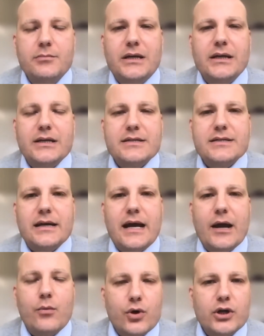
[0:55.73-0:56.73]
because
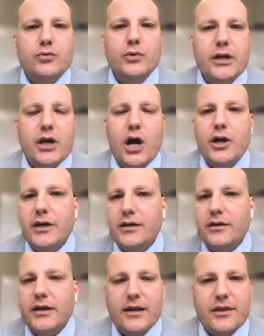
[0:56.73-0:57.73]
I worked really hard
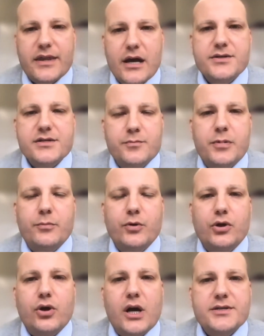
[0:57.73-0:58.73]
and thousands of
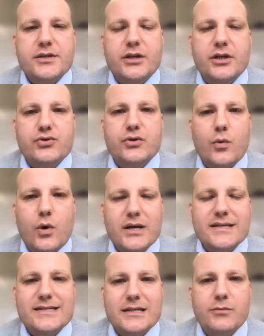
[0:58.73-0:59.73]
people across the country
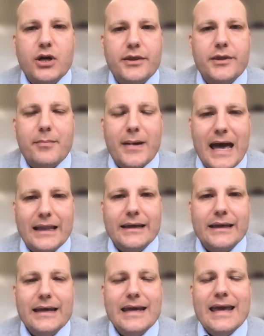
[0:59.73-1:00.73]
want to see me on the ballot.